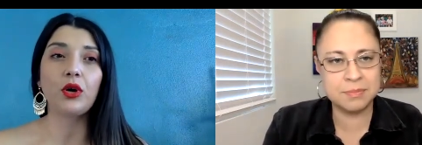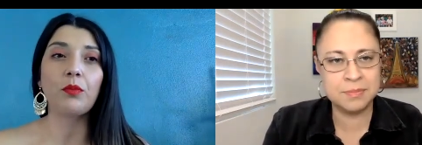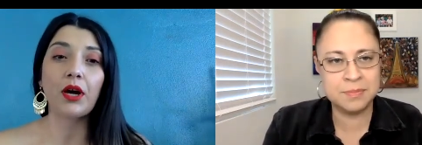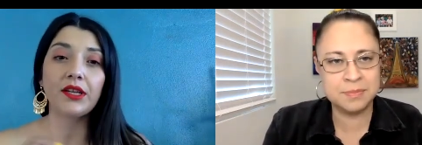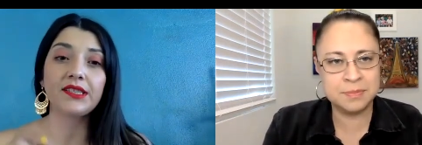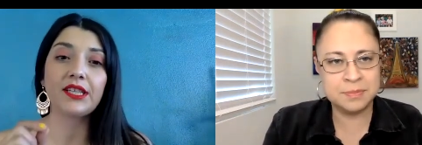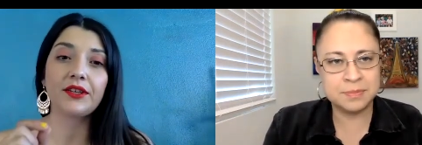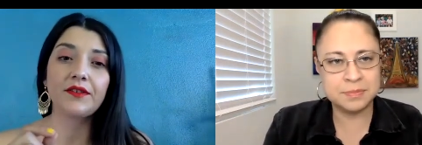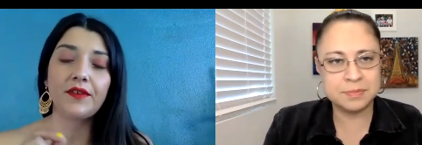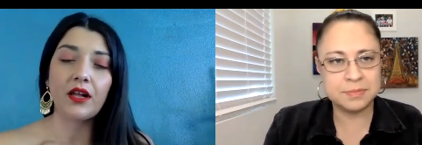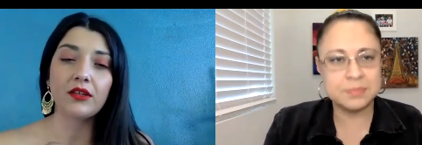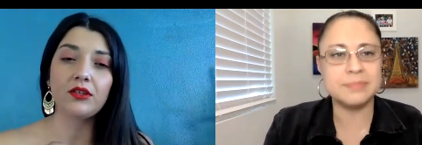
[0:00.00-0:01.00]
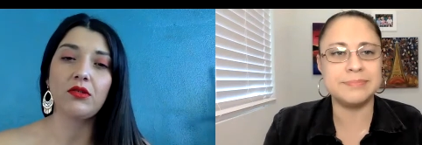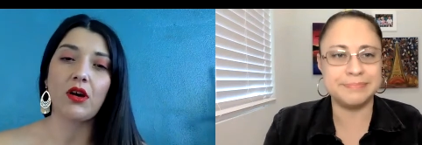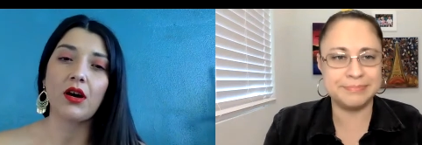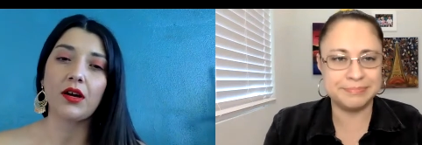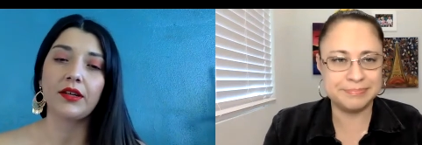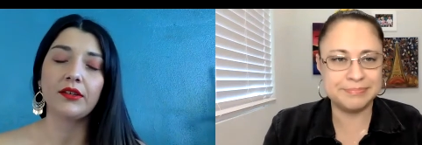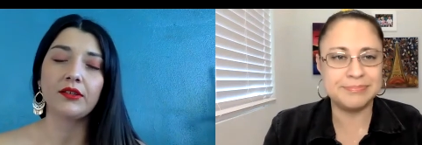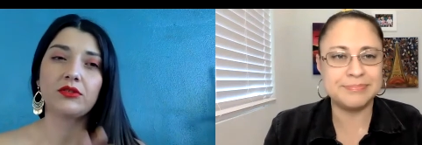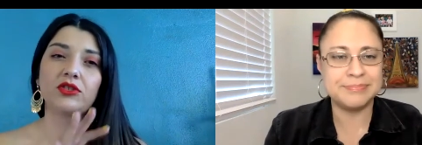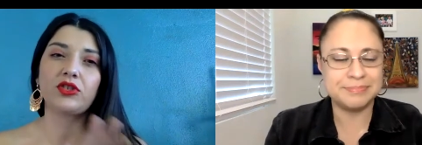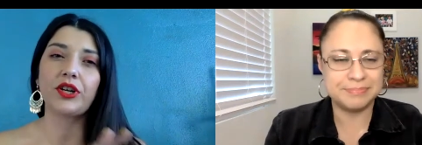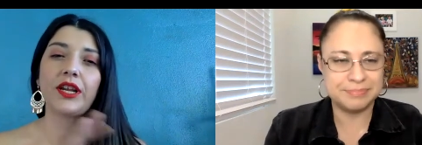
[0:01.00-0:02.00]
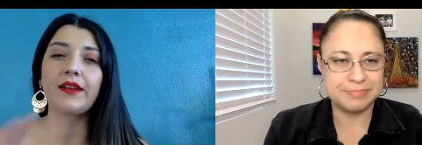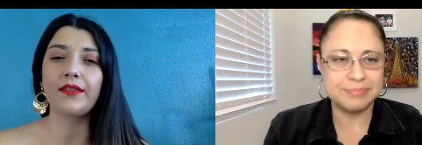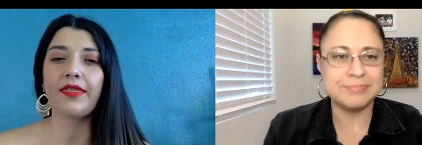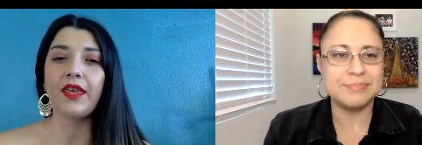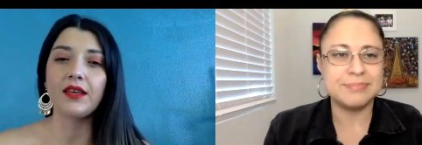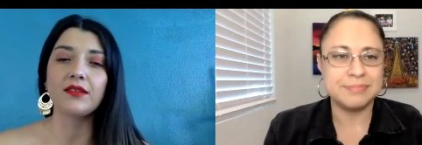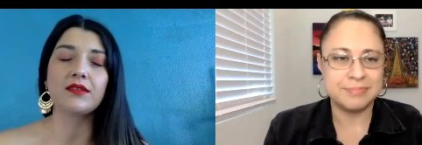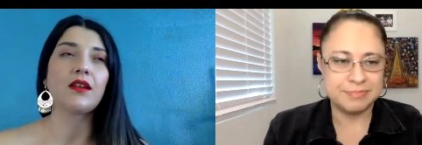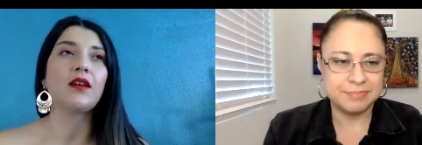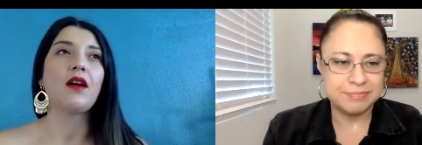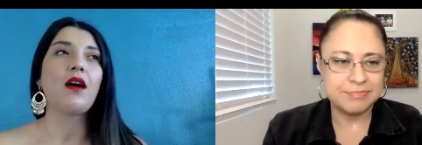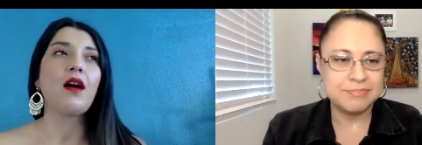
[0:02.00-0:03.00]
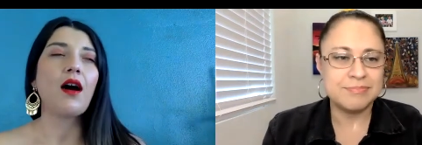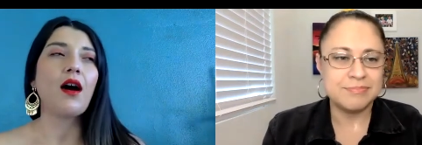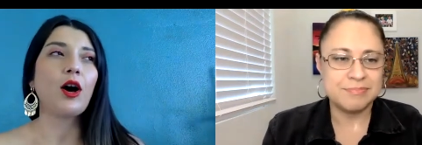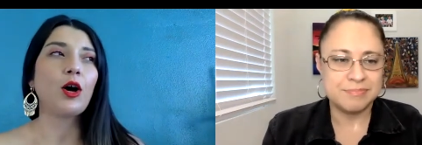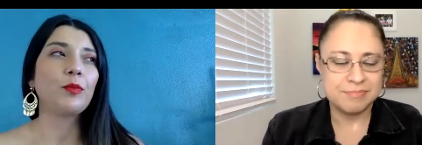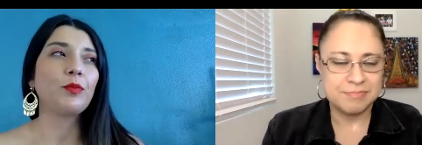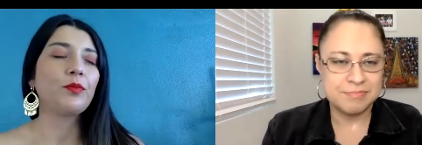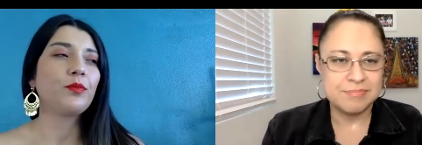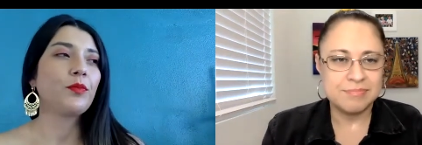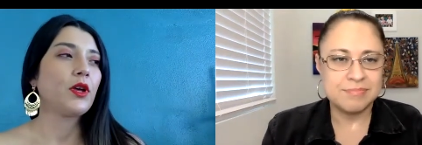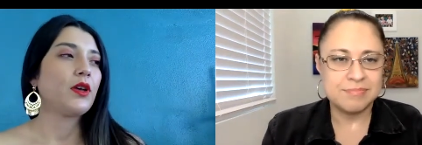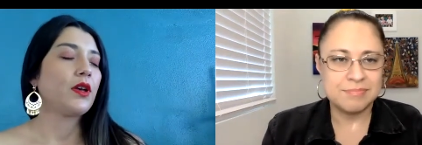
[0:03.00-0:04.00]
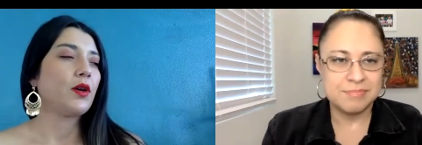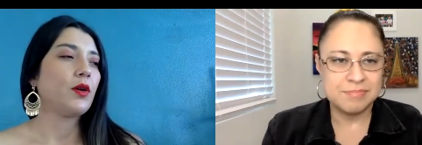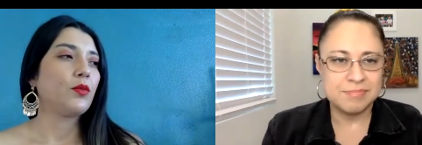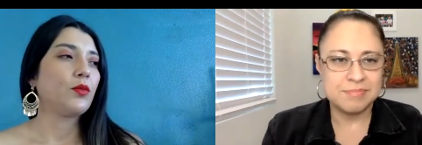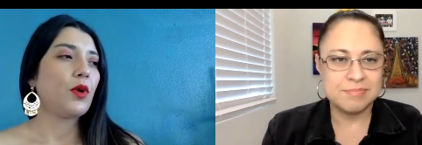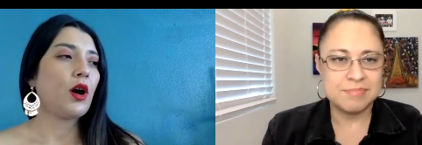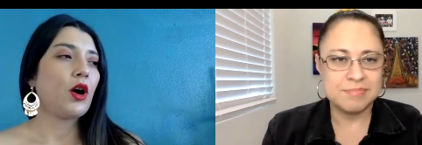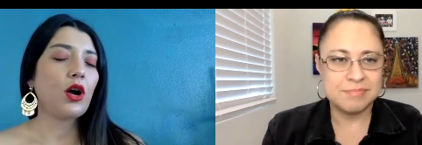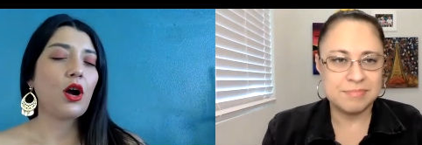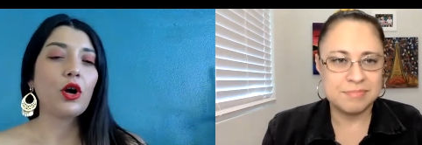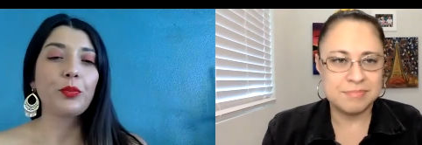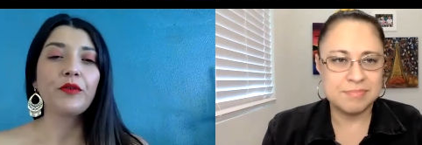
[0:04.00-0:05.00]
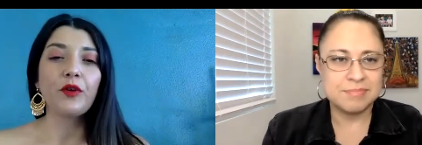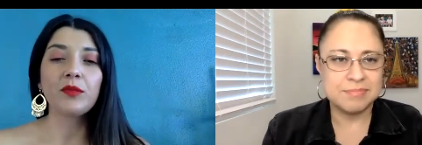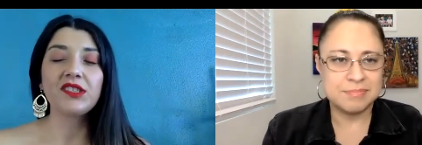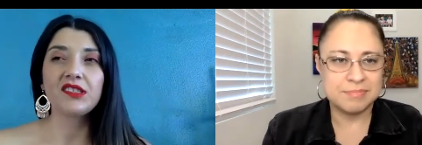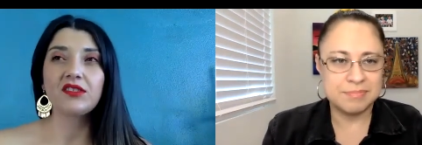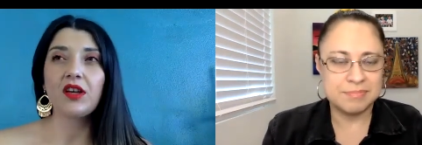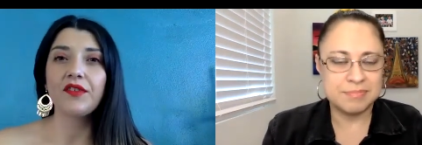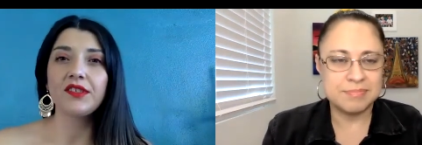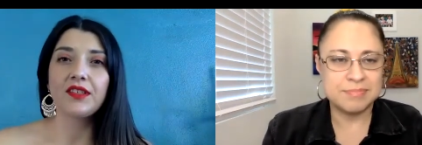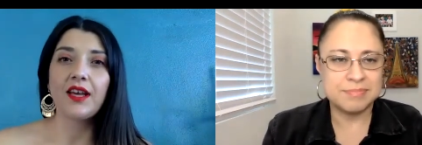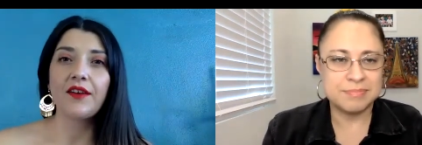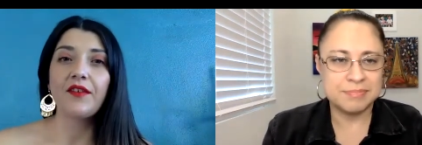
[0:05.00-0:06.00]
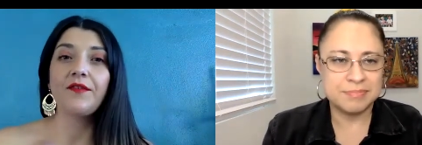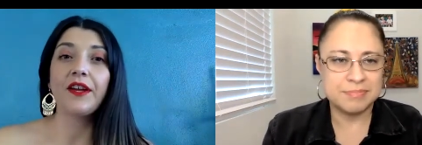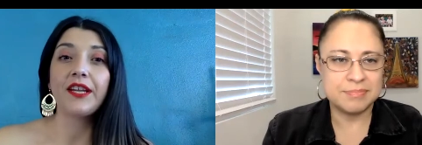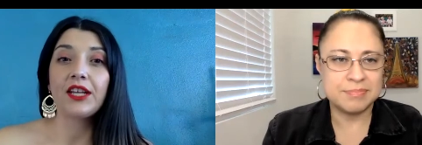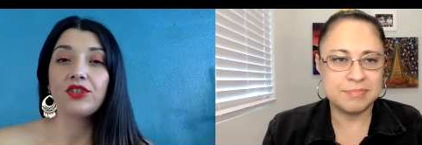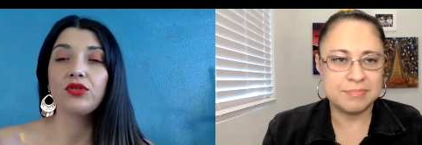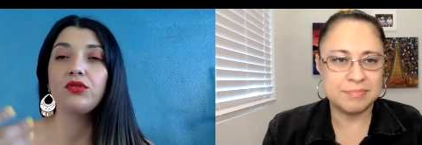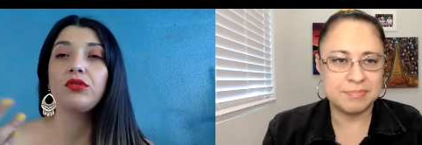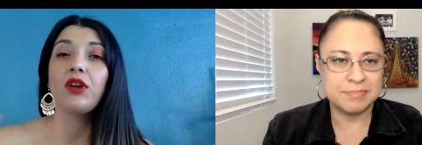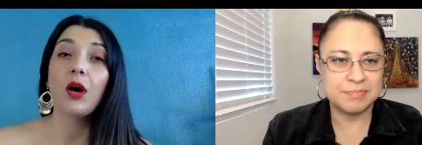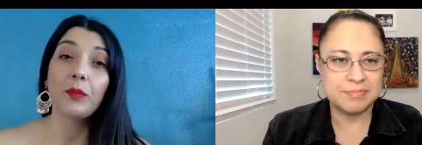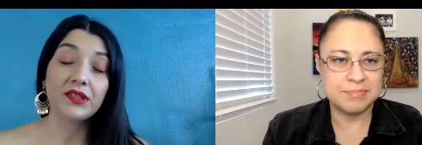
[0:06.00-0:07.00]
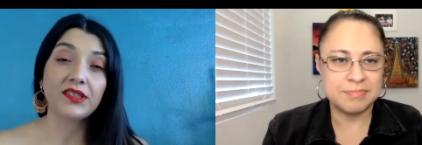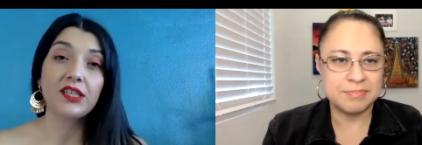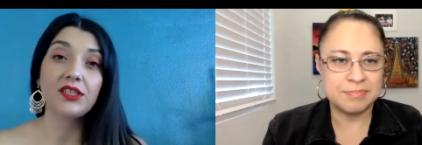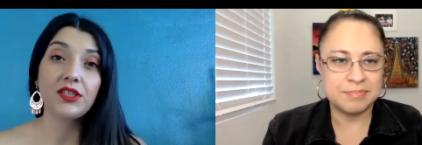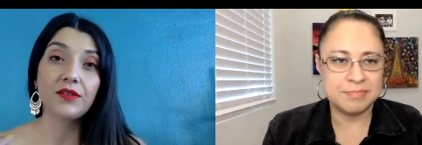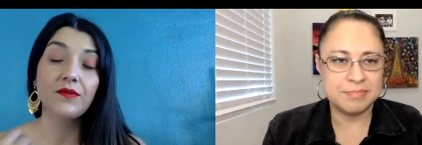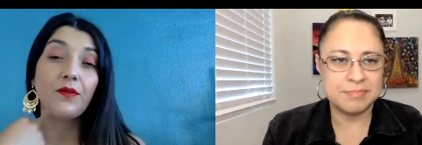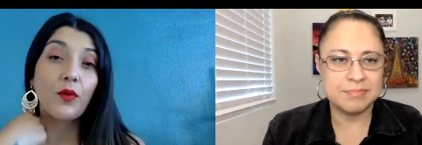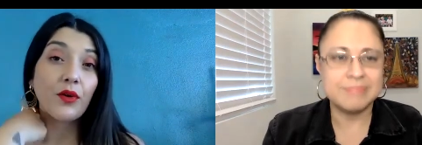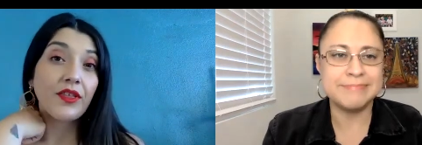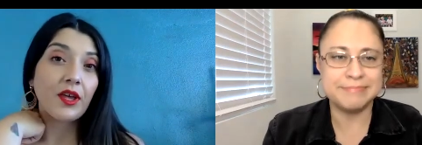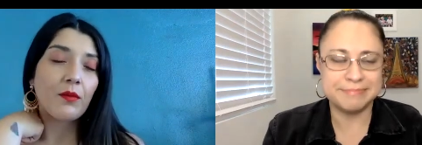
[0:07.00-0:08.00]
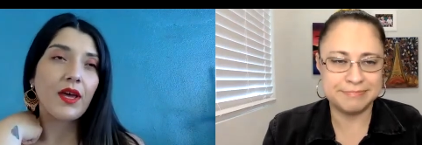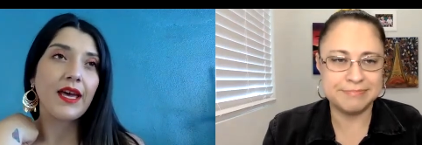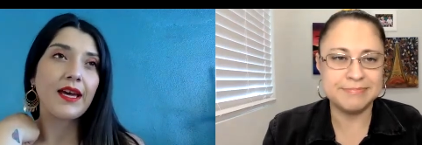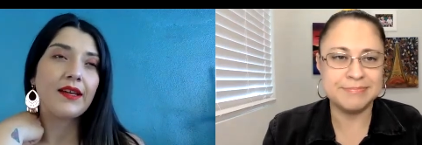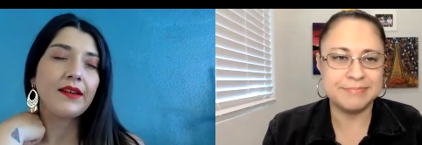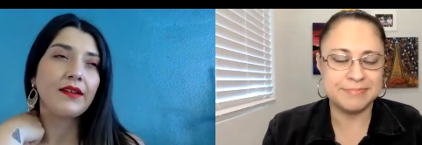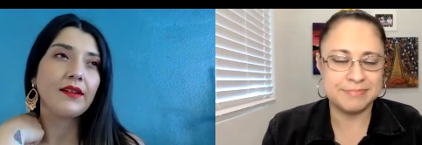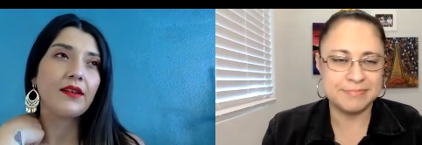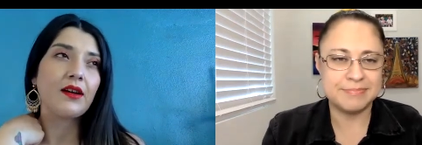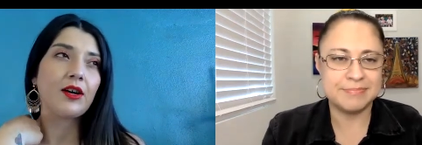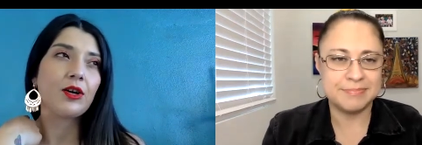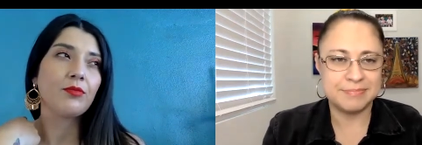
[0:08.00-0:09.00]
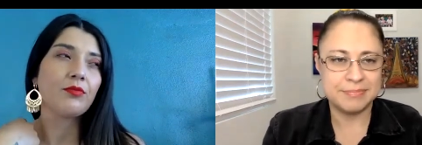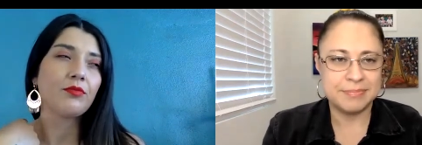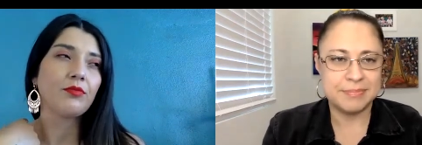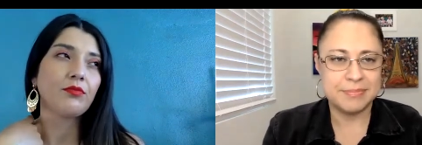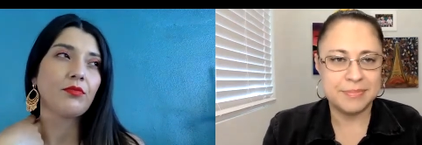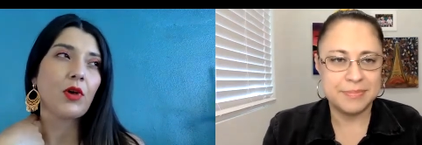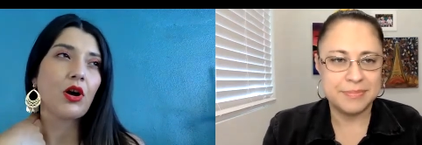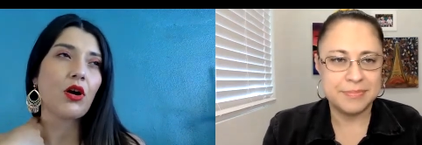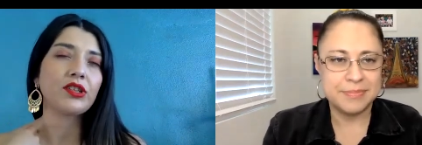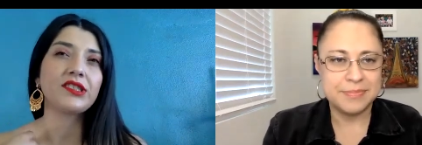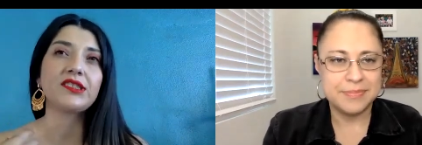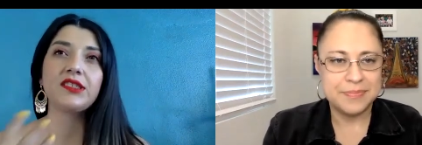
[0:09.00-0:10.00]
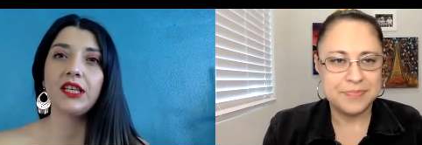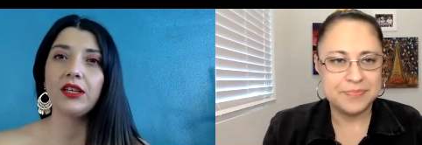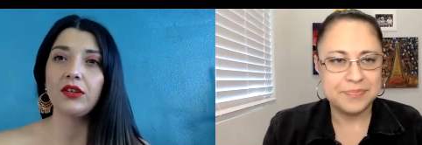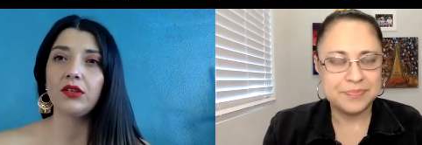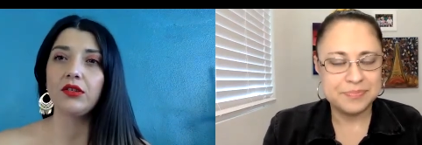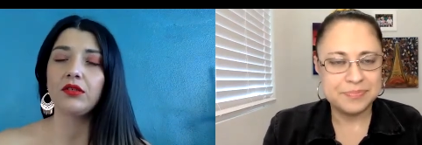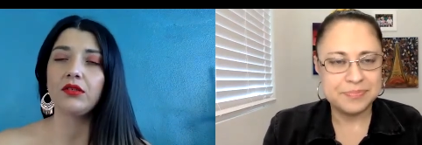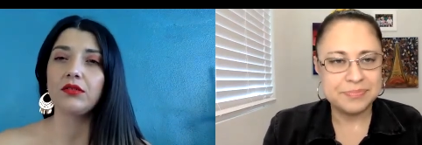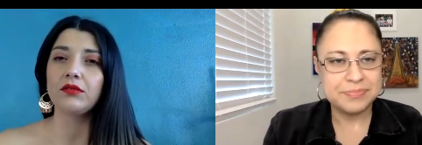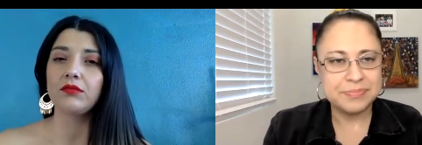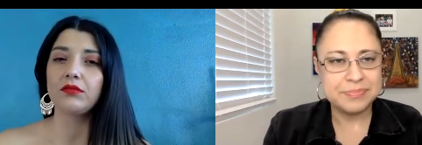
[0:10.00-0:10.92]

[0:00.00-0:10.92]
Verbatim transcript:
Speaker 1: a monetary value on certain things um, our, our performances obviously have a financial compensation for them and um, our skill